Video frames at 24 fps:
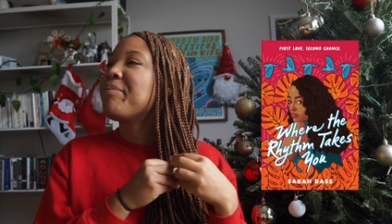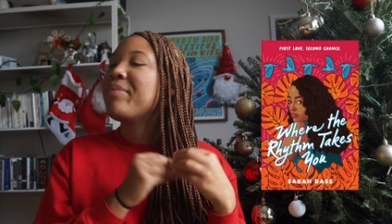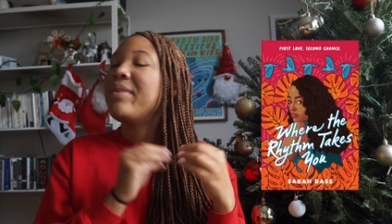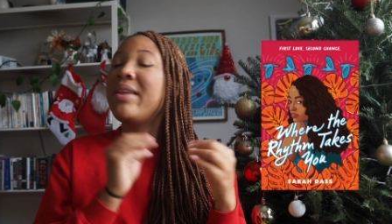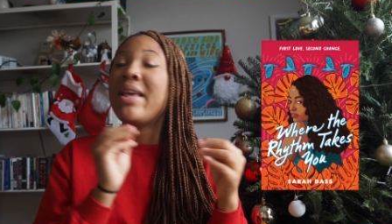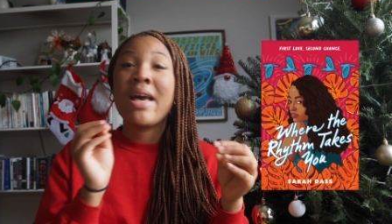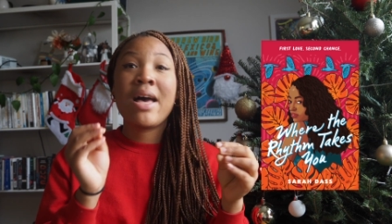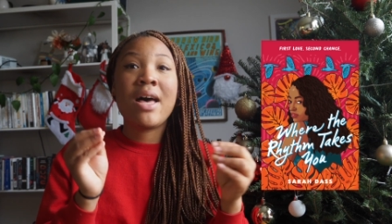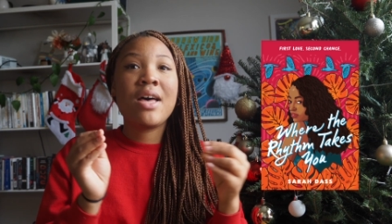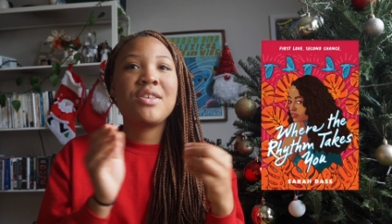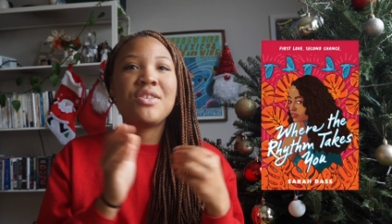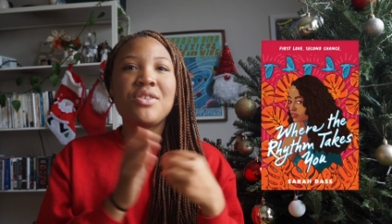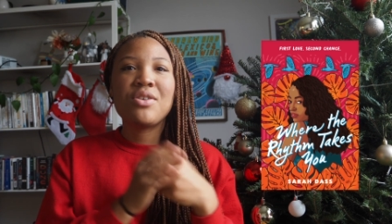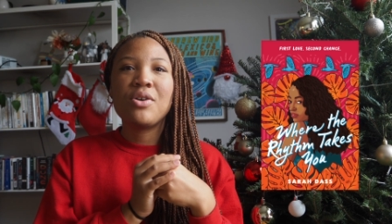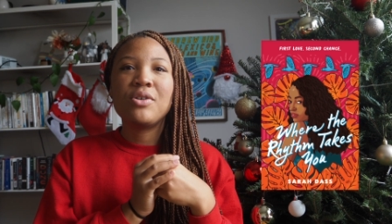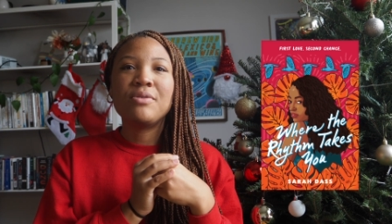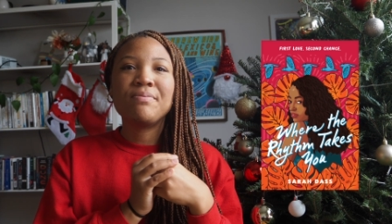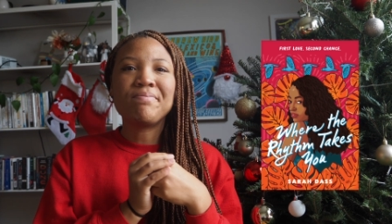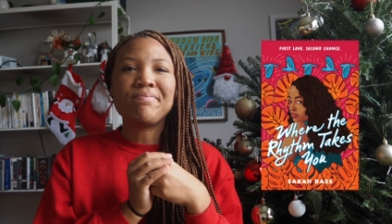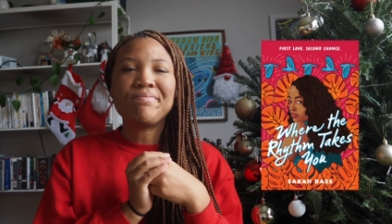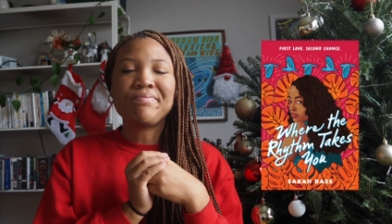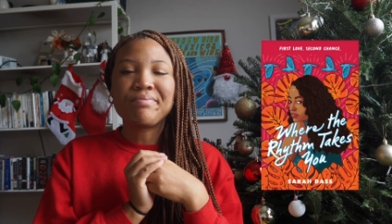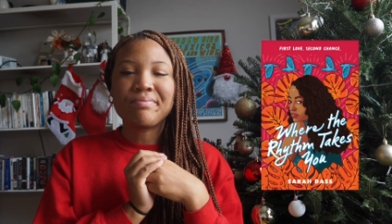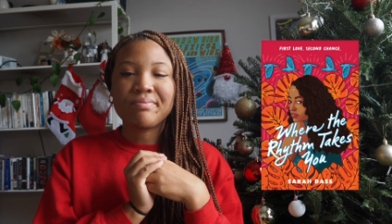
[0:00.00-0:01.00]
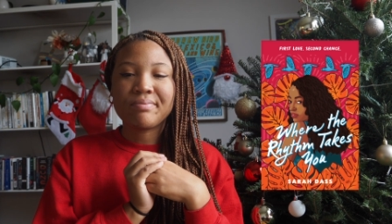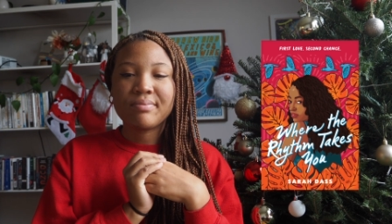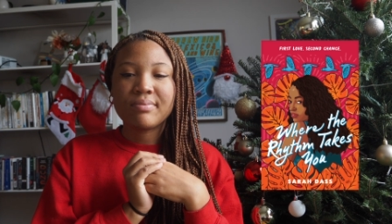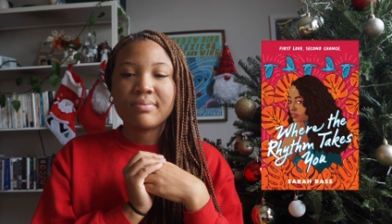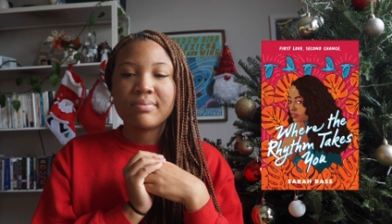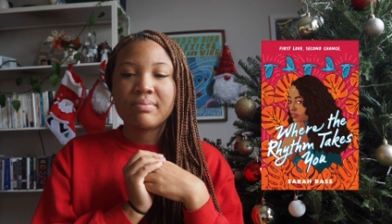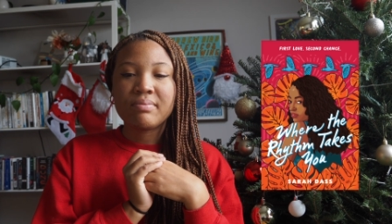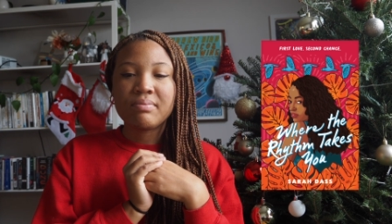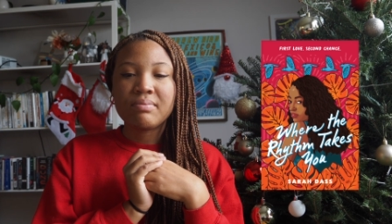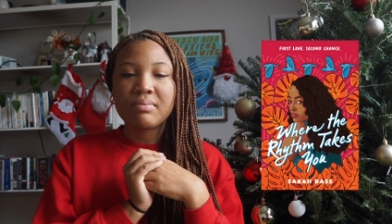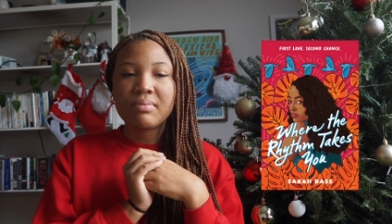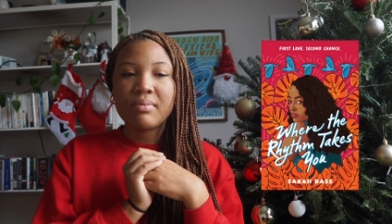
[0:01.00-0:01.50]
Yeah, so
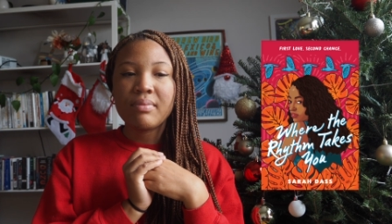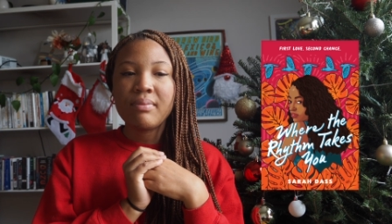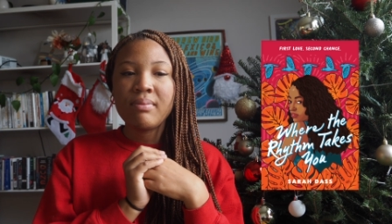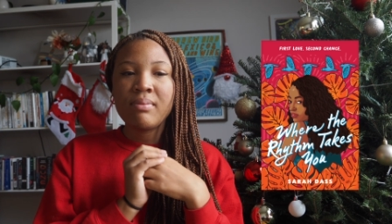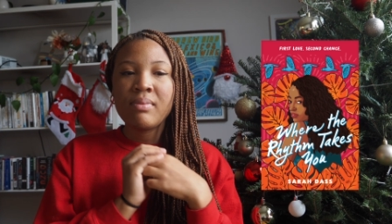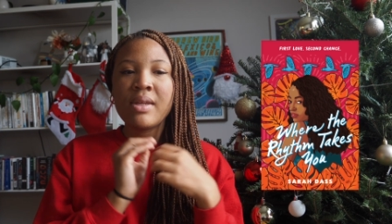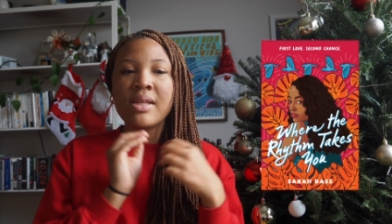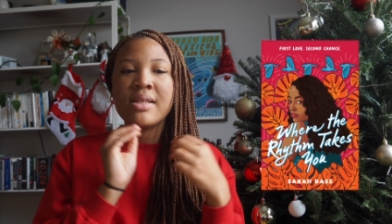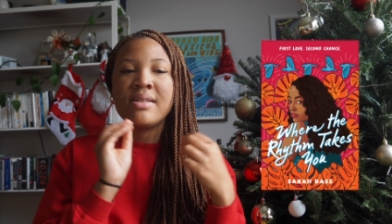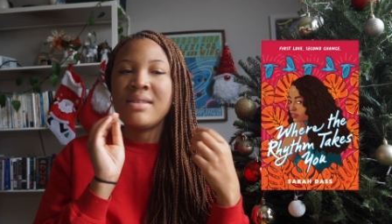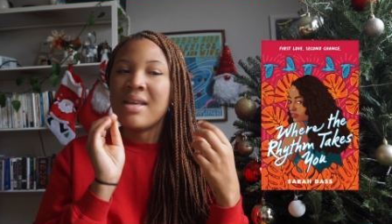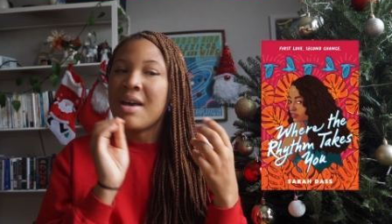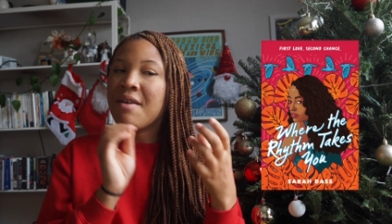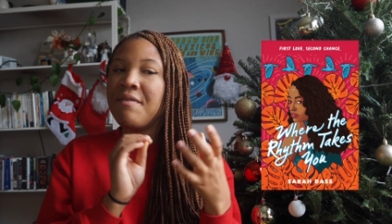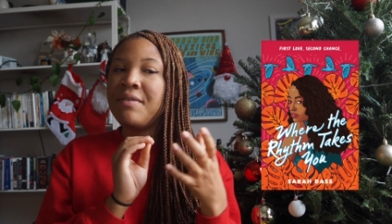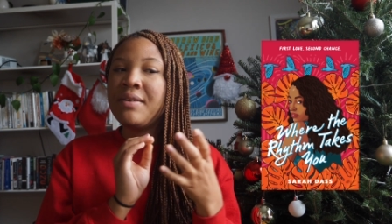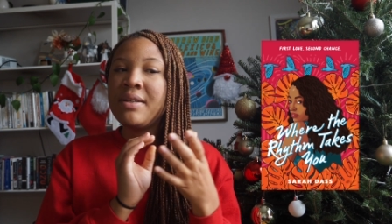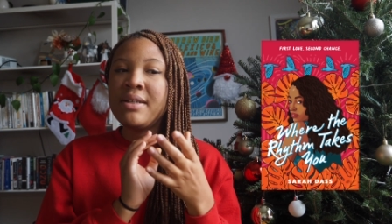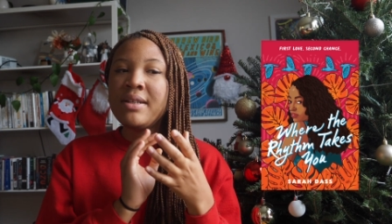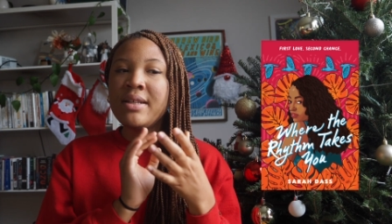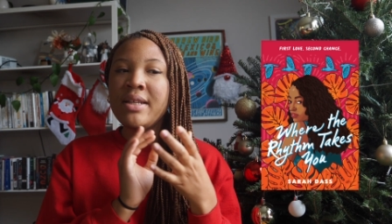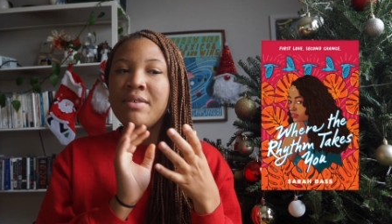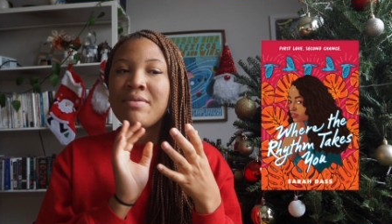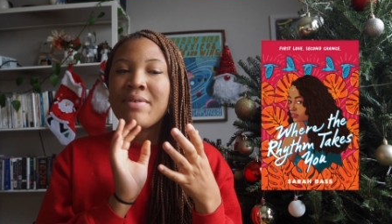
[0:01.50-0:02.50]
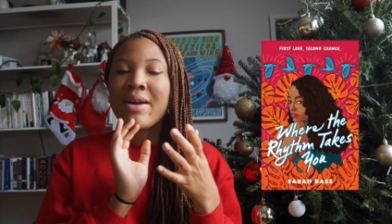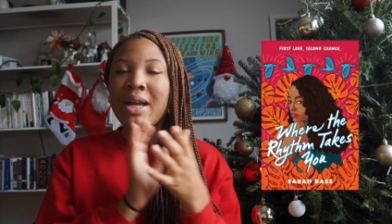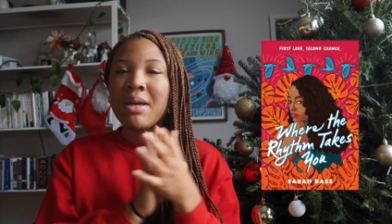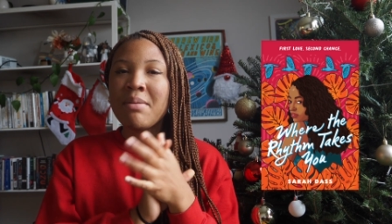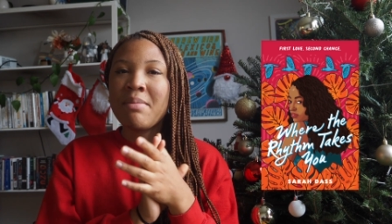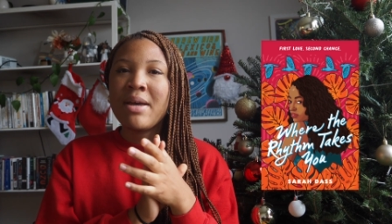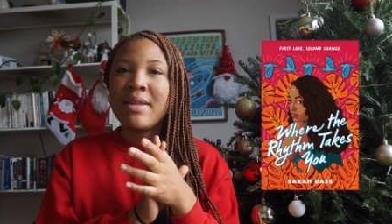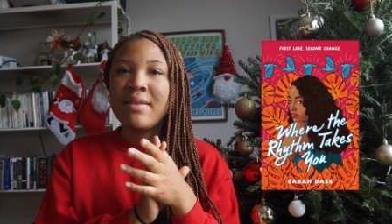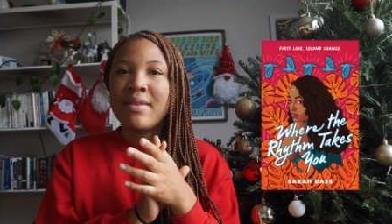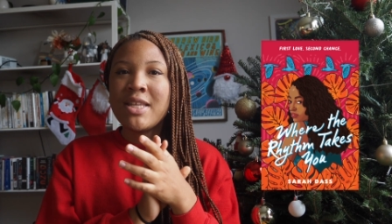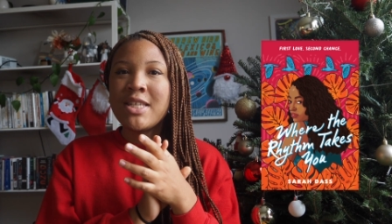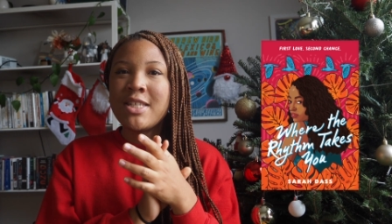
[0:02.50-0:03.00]
definitely
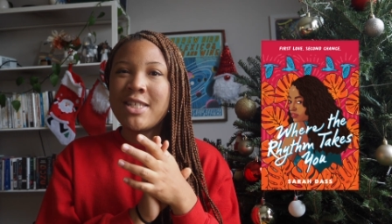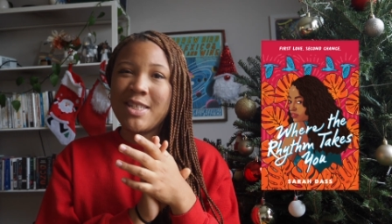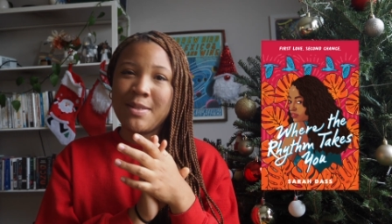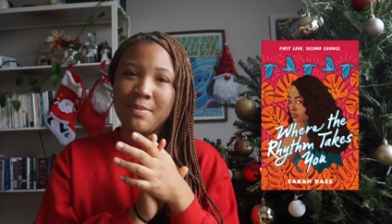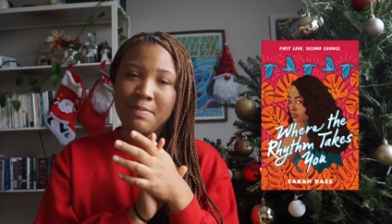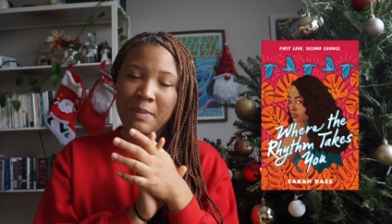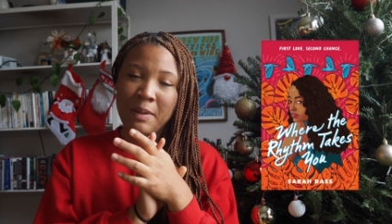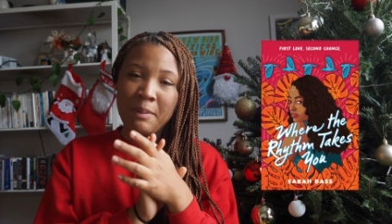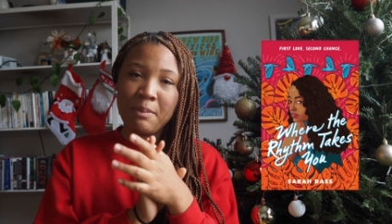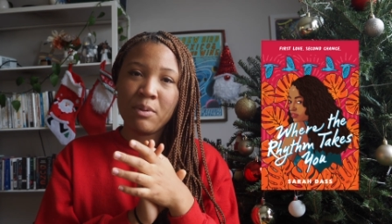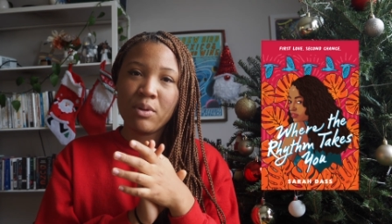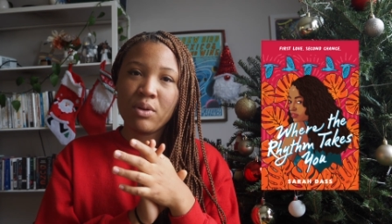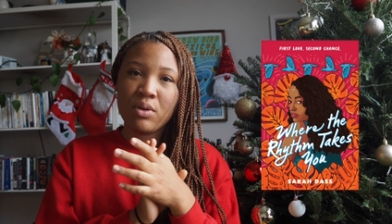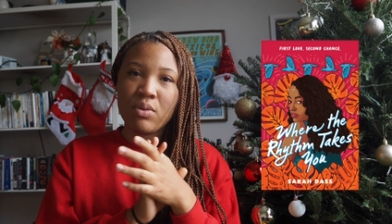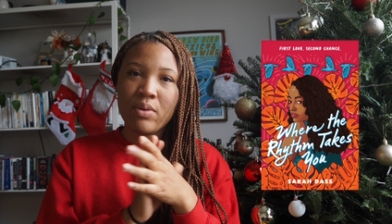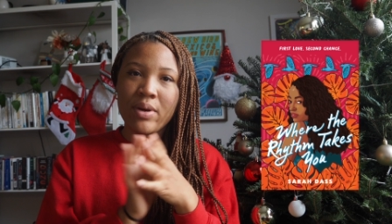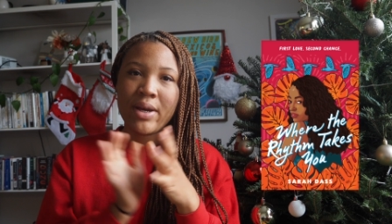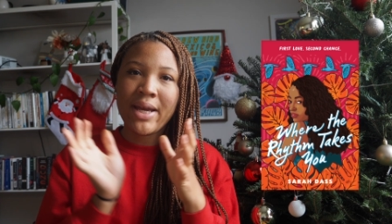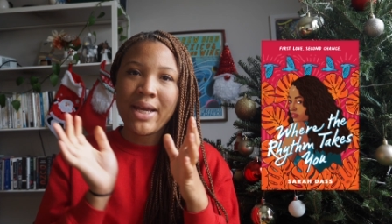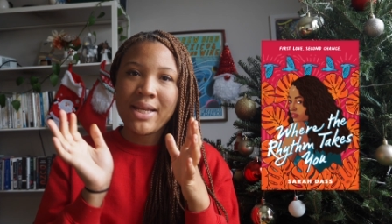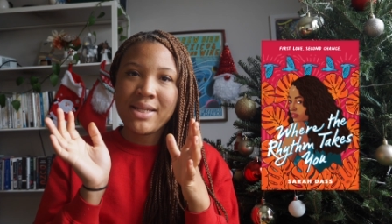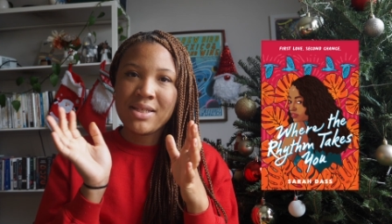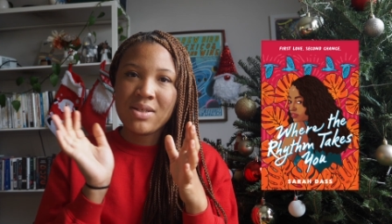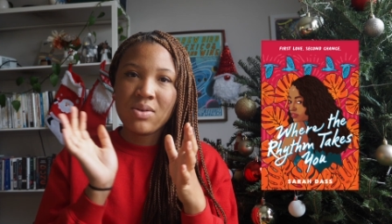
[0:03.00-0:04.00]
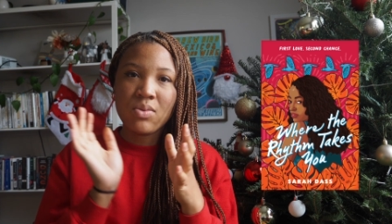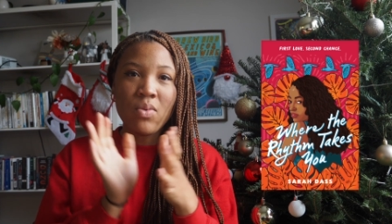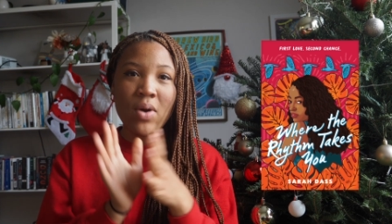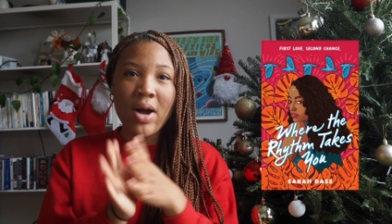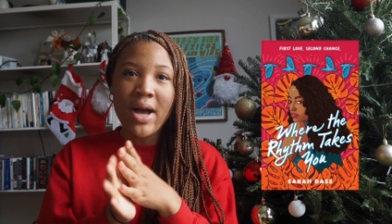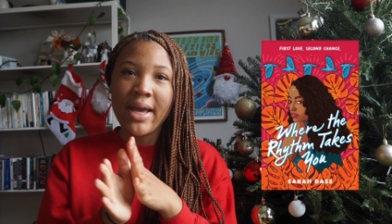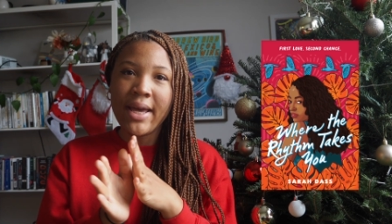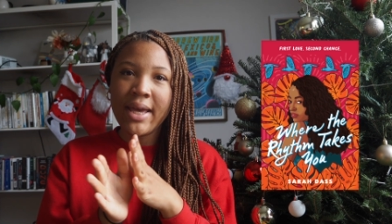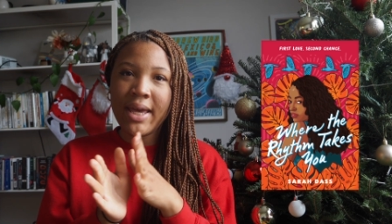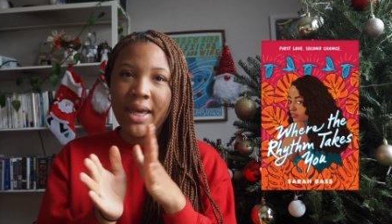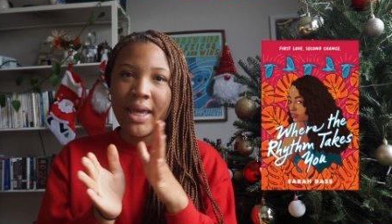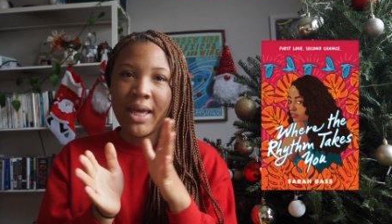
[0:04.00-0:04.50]
recommend this to people who are into
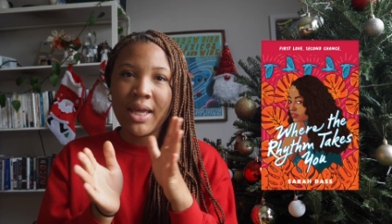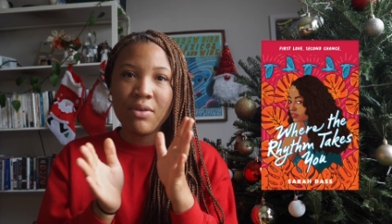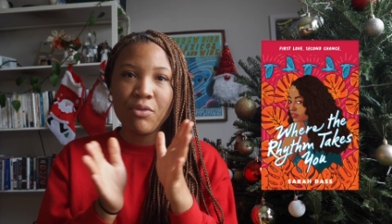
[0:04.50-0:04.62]
YA